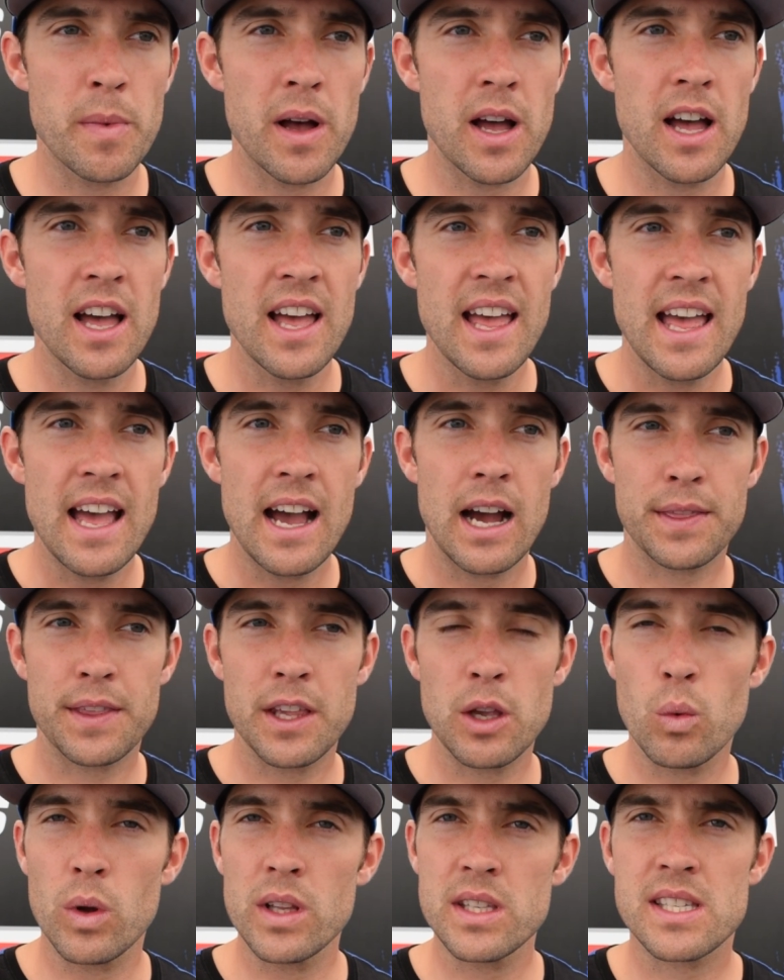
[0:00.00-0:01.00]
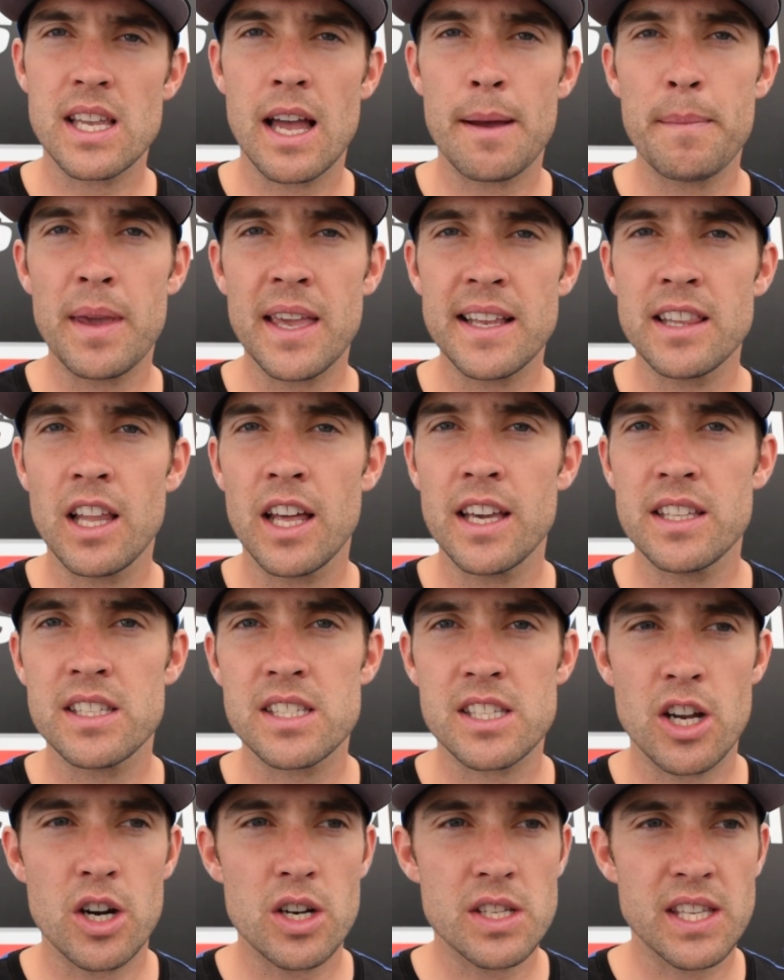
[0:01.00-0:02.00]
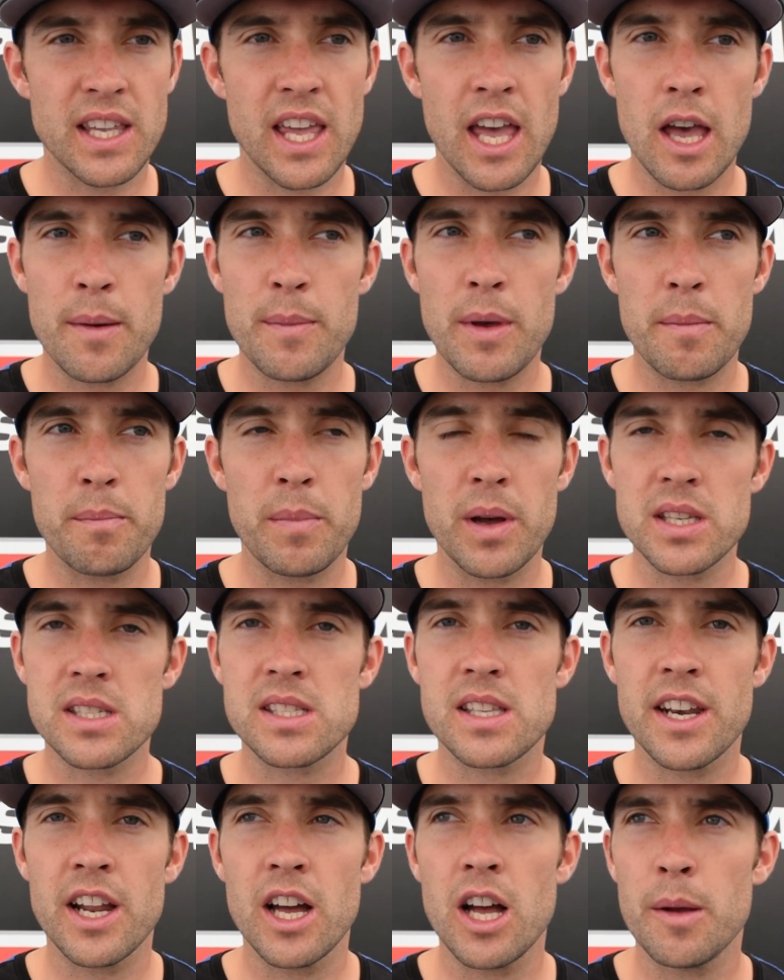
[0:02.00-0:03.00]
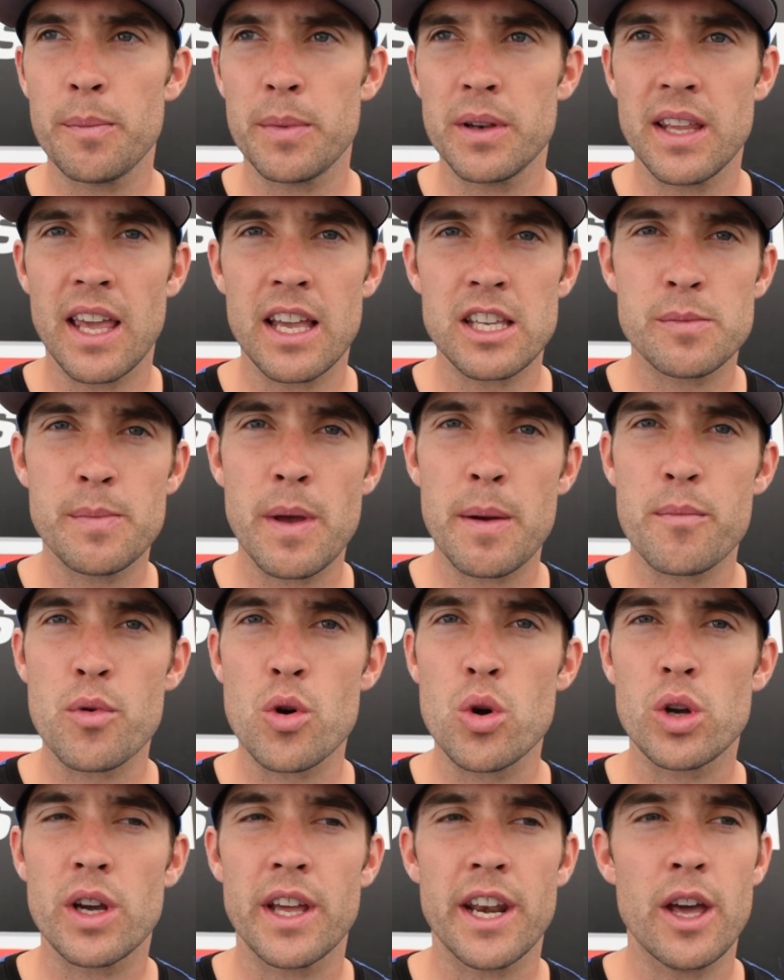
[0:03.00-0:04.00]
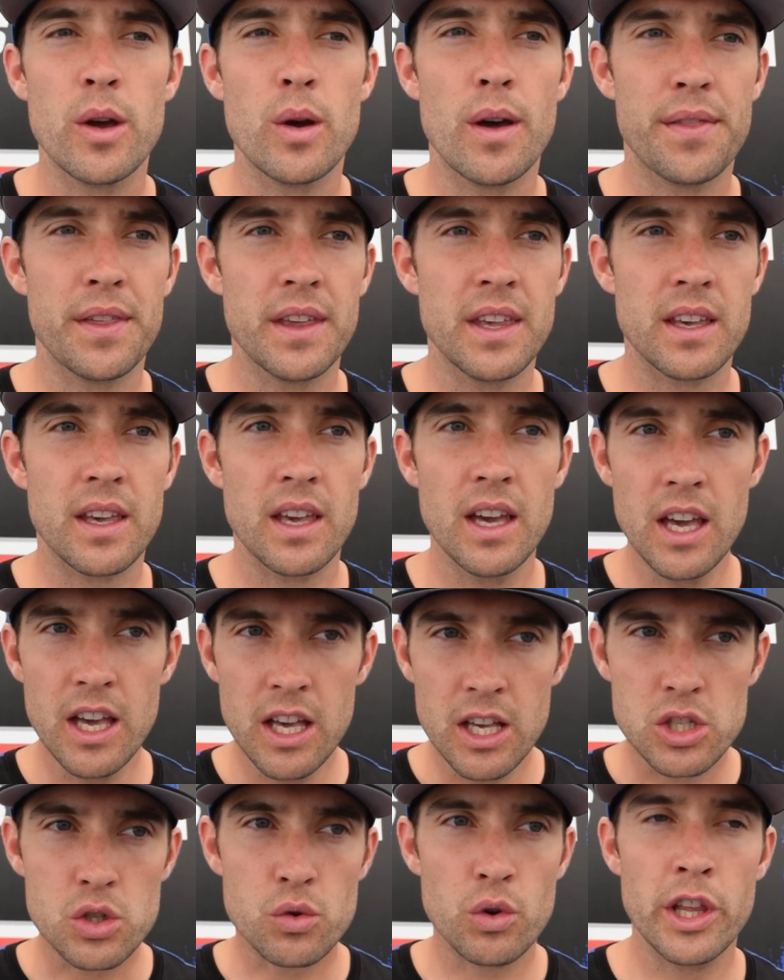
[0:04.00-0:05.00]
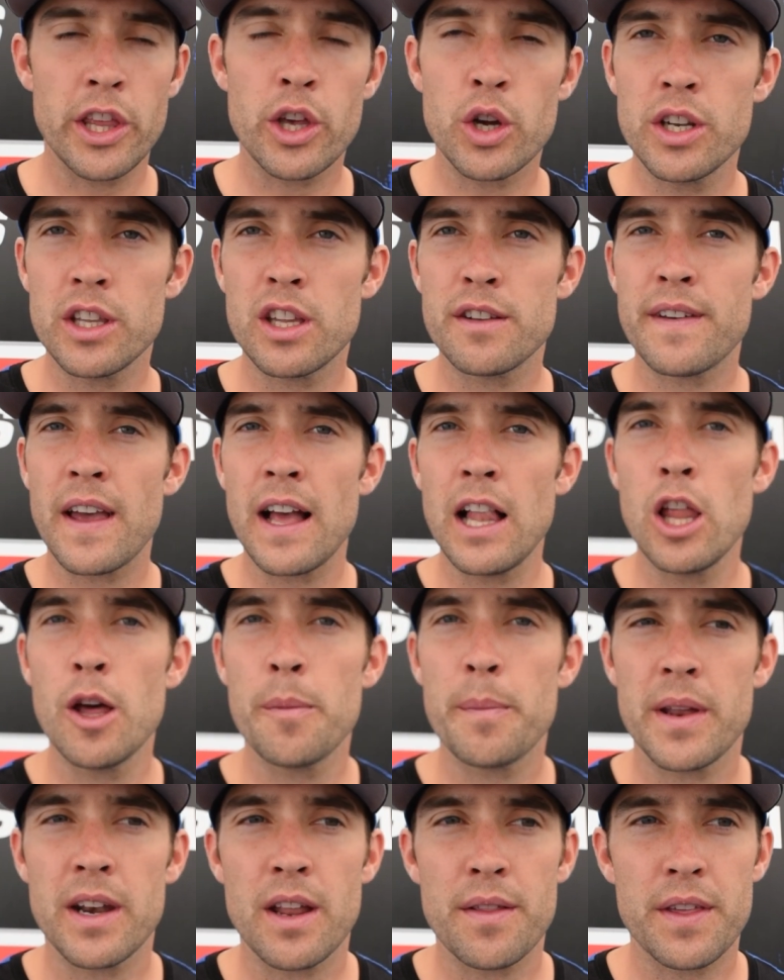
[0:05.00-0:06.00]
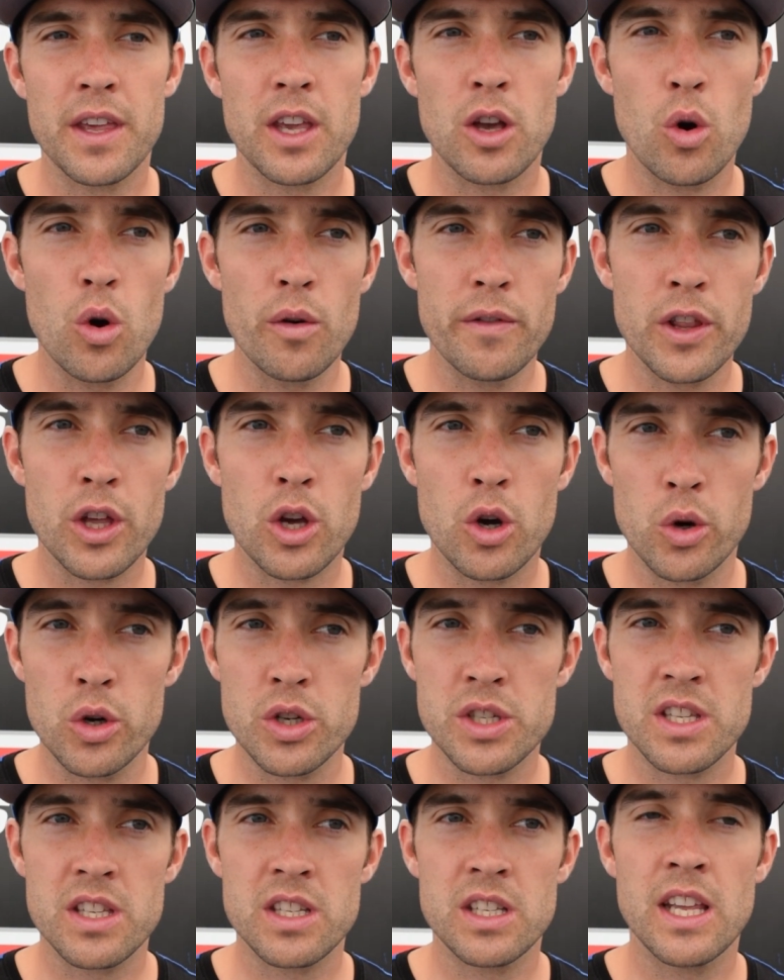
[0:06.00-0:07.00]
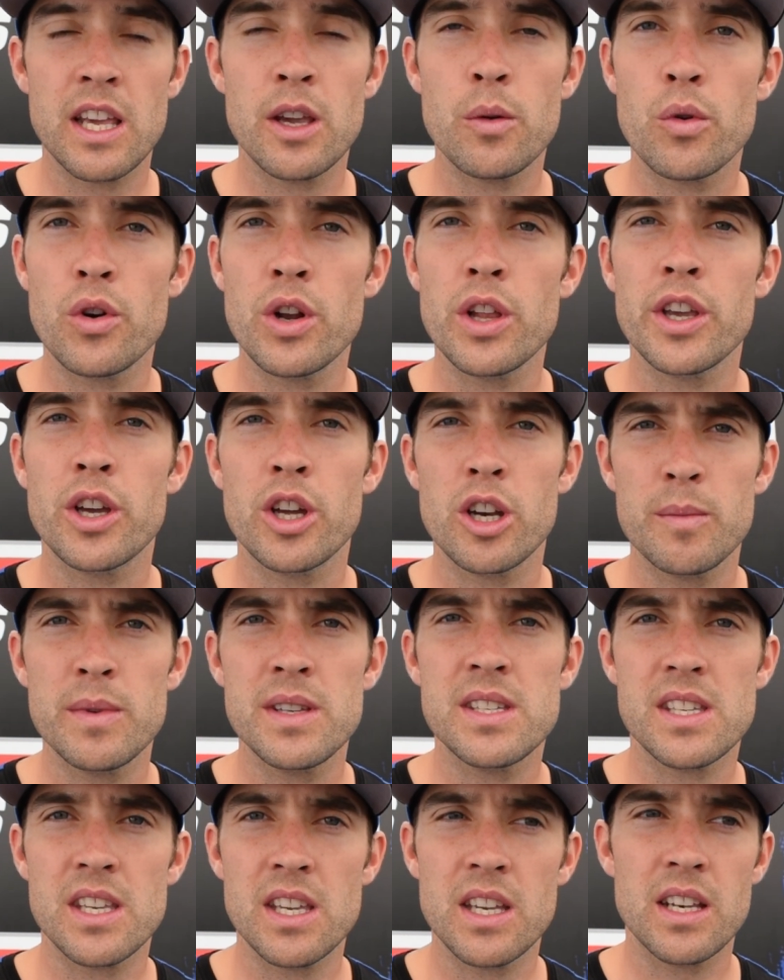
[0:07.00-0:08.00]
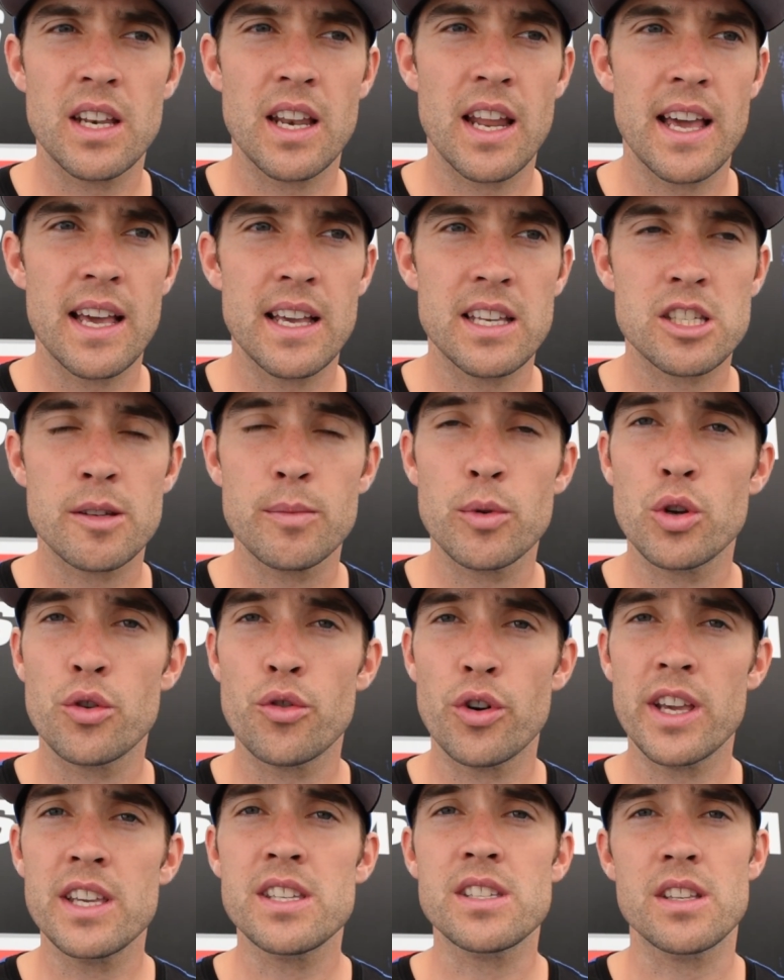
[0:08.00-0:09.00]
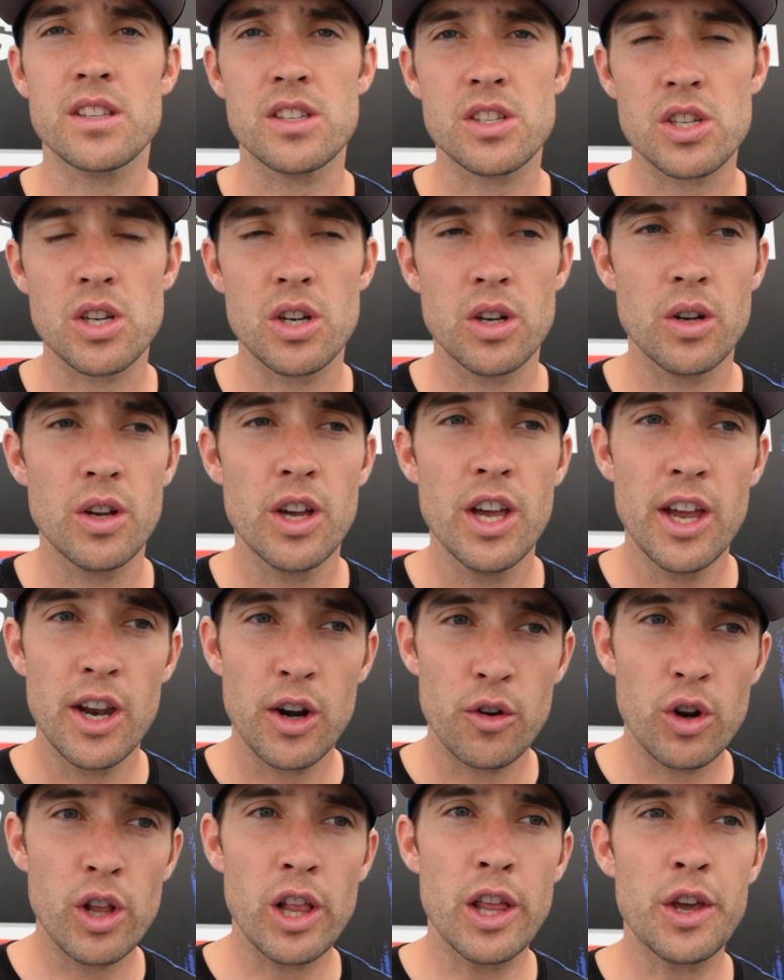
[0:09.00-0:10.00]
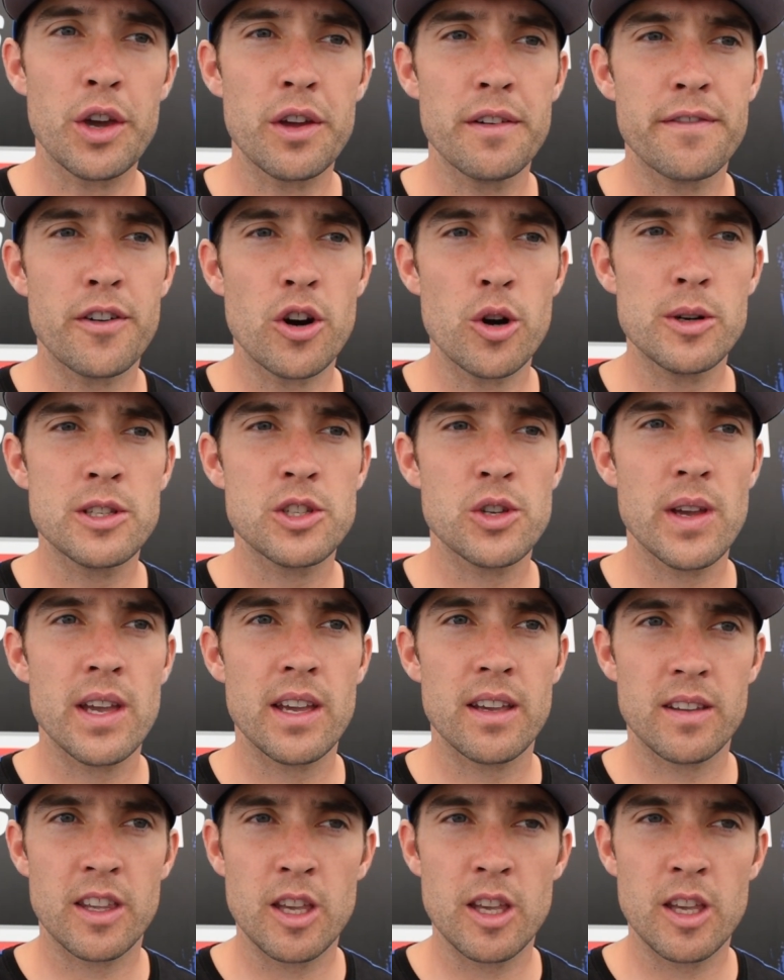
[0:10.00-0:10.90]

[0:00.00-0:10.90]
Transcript: But I think once that main line starts to get a bit busted up and gets a bit broken out, I think it's really going to develop. And I think over the course of the day, we're really going to be seeing uh, some good racing. So really looking forward to it.